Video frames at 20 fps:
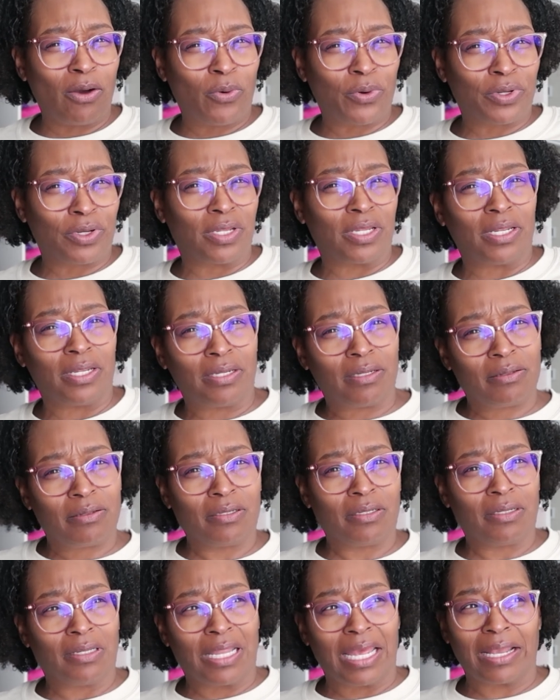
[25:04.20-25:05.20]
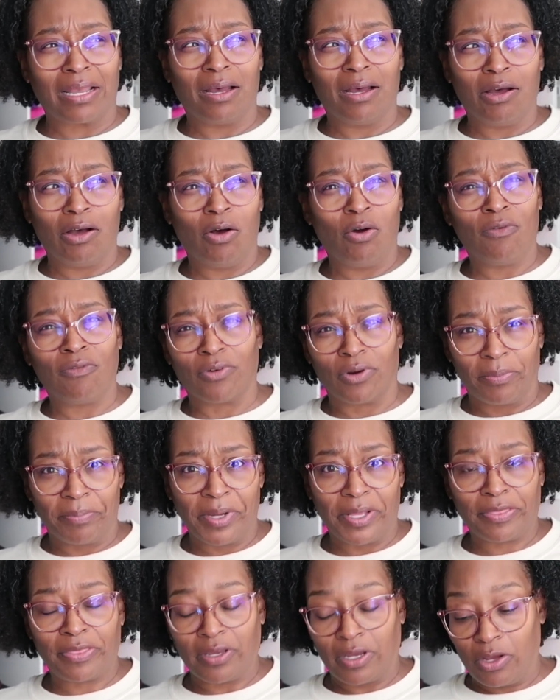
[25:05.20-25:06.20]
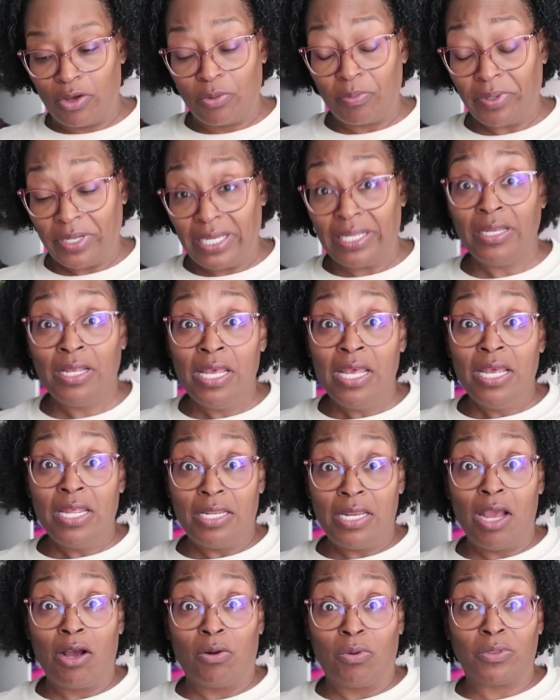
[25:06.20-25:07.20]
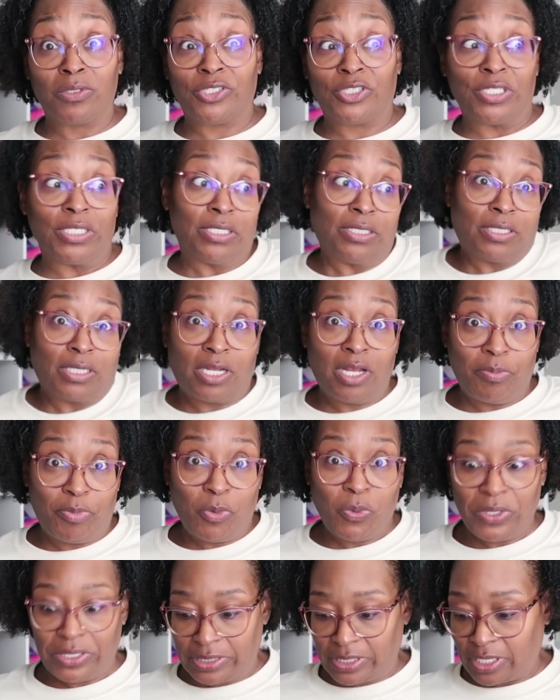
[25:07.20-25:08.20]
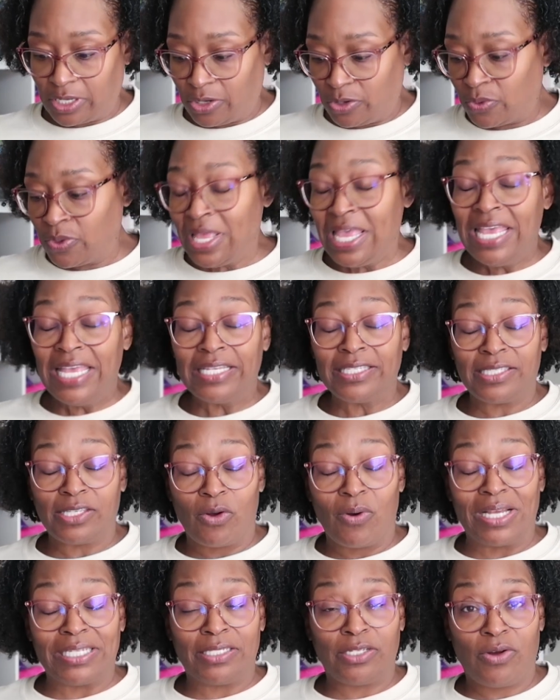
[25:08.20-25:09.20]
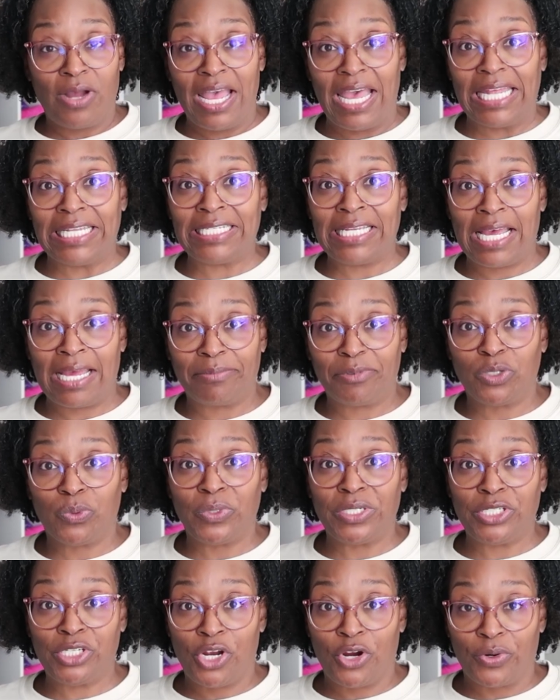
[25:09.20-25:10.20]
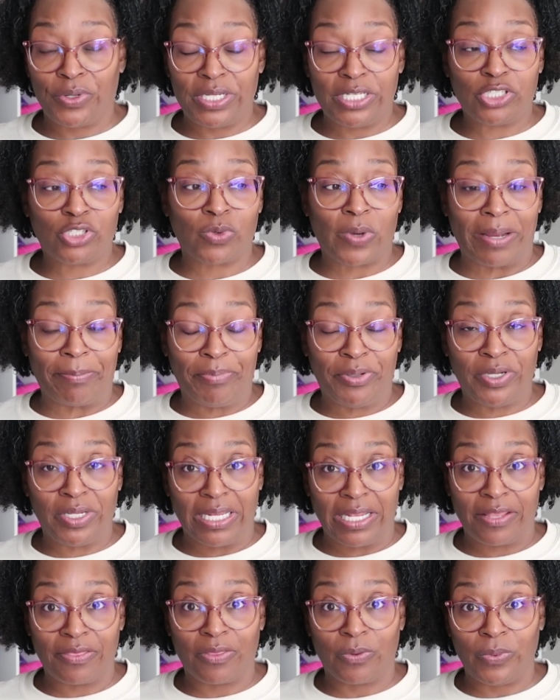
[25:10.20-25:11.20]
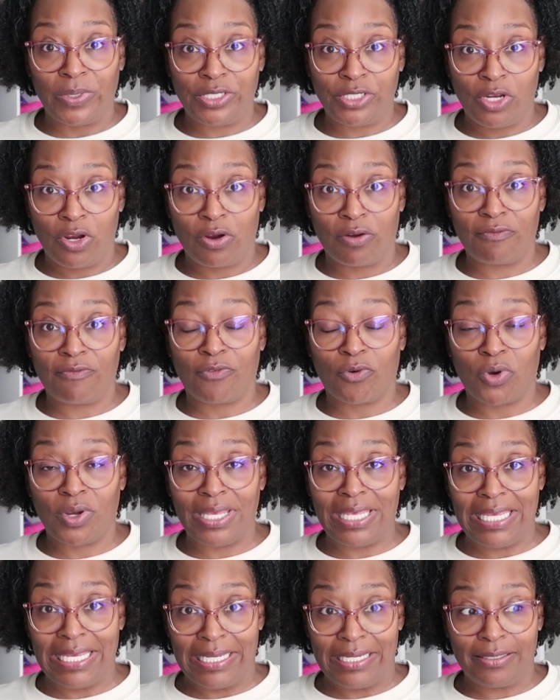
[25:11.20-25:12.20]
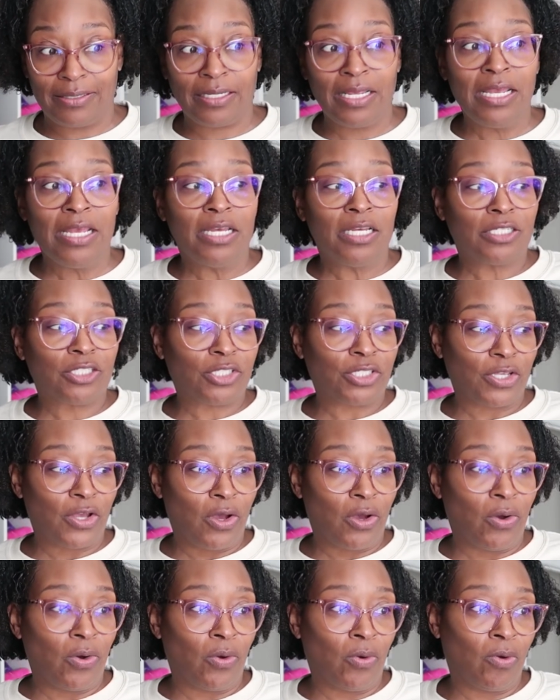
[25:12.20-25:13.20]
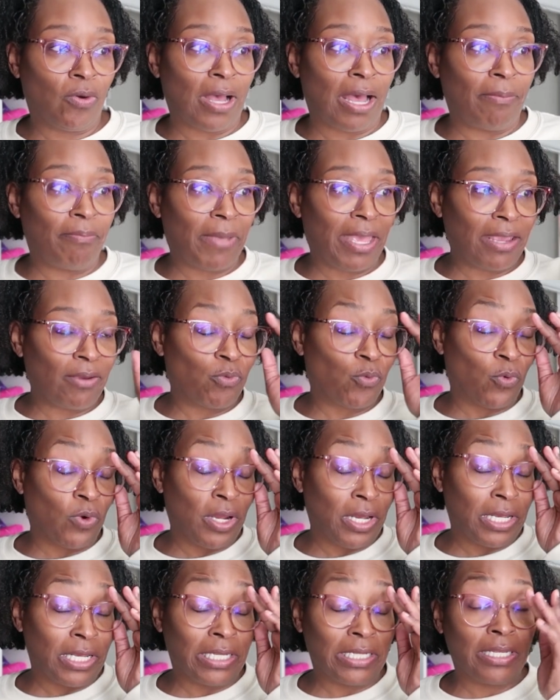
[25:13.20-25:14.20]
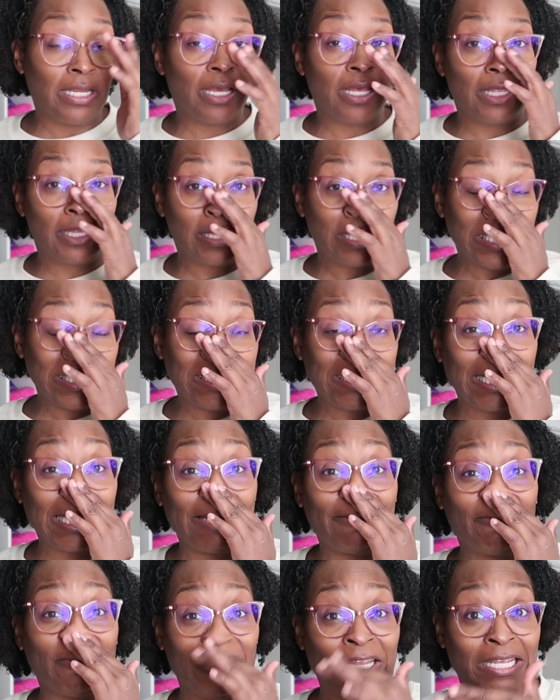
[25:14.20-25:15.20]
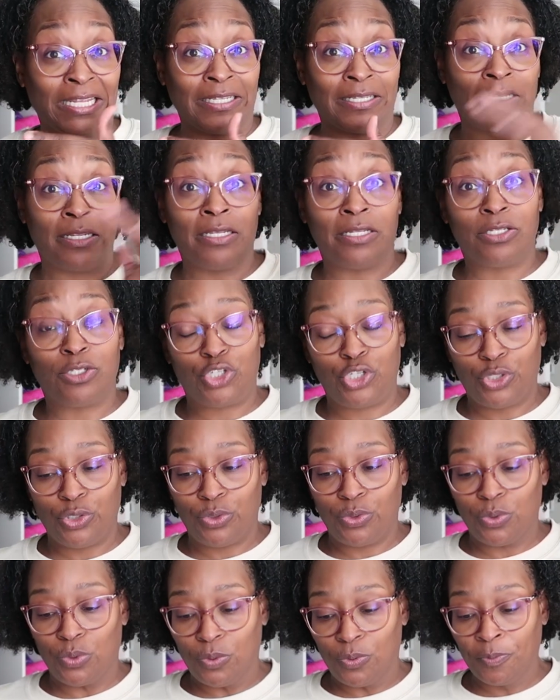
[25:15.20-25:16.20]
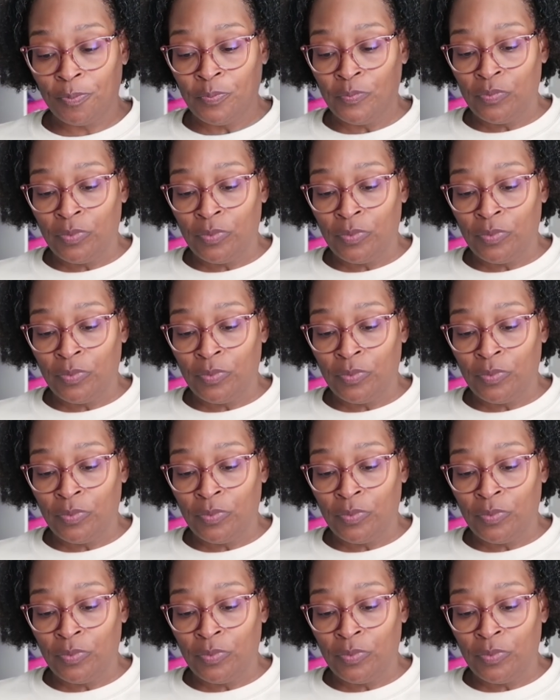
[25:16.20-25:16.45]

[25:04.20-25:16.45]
I ordered it like over a month ago, but no, it was just a couple weeks ago. So I still had time to return it. So I put in the return for it. So I may run this evening to